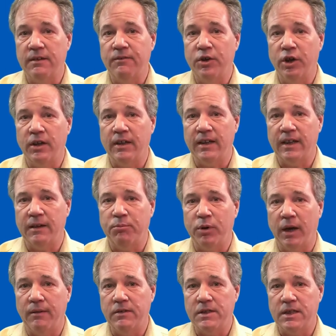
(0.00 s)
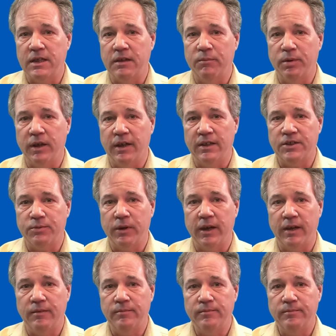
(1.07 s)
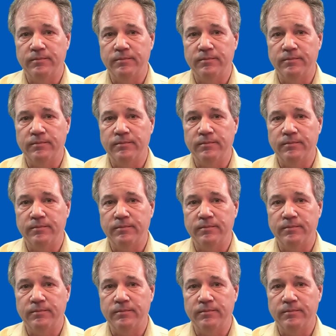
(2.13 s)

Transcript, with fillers: of not getting privacy compliance right.